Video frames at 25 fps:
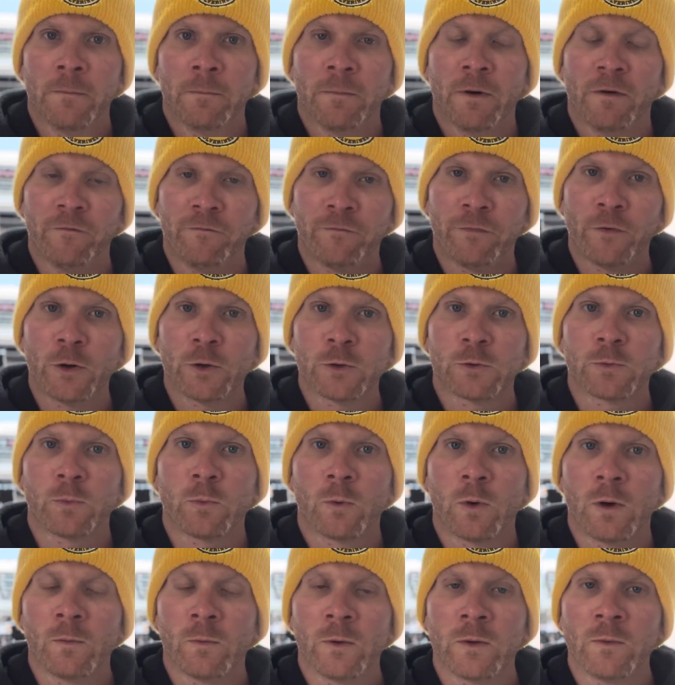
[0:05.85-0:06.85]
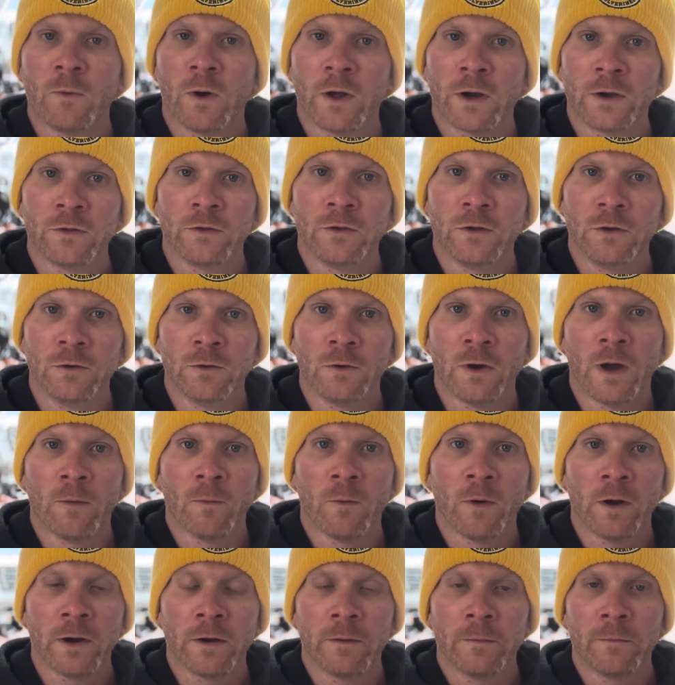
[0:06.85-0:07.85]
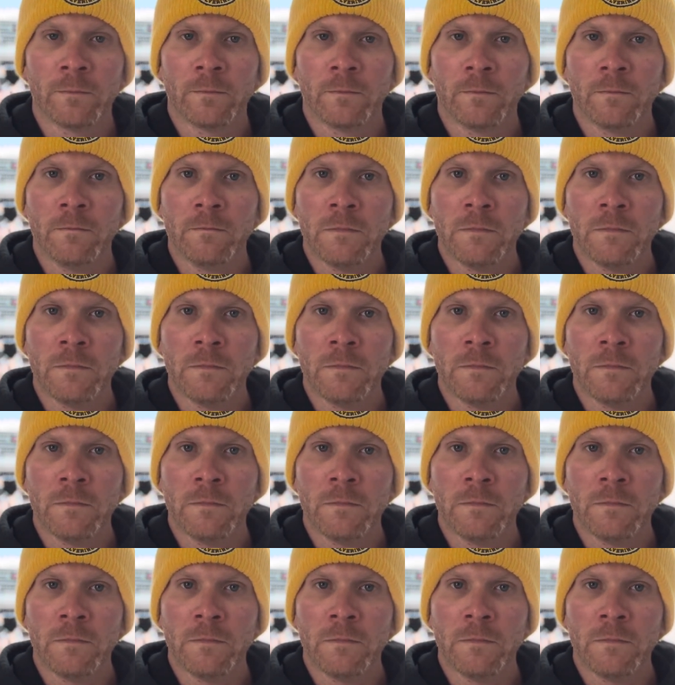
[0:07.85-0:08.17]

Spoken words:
But first, what we want to do, I want to